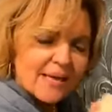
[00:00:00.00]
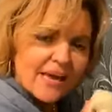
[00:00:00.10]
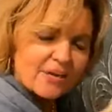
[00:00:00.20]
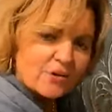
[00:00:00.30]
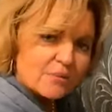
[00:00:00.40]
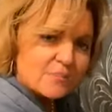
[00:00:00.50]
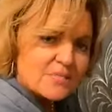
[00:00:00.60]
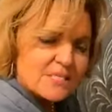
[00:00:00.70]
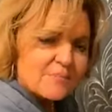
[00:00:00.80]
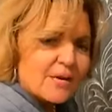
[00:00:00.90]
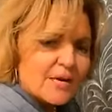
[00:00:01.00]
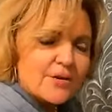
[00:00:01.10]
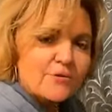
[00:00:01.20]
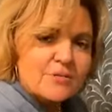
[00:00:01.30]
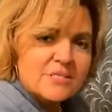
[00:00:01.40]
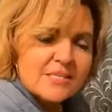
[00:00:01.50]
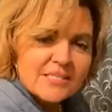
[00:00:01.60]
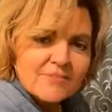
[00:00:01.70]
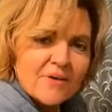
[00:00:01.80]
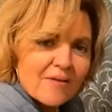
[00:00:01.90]
and you can see about
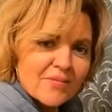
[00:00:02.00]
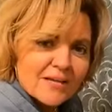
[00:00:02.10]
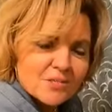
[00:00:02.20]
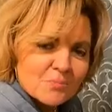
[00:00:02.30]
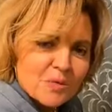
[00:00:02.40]
165,000